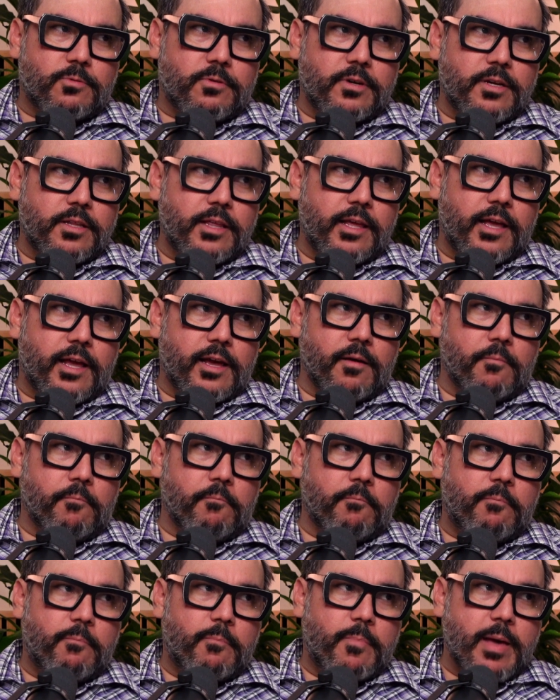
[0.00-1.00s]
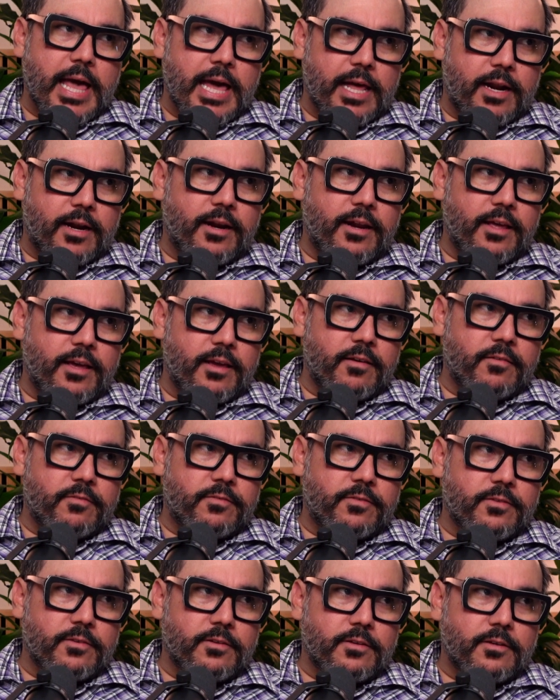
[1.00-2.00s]
really
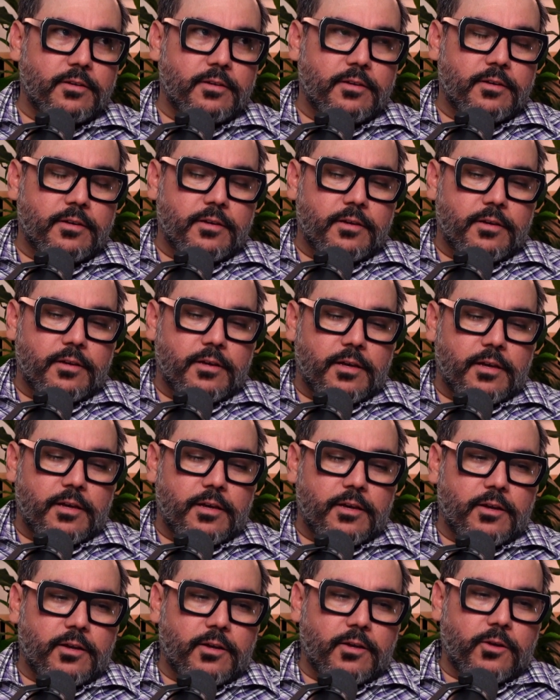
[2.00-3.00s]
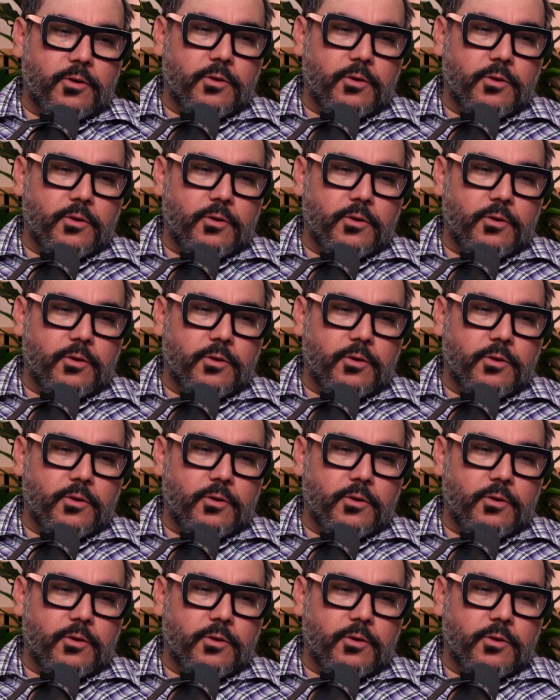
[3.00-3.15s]
competitive. You know,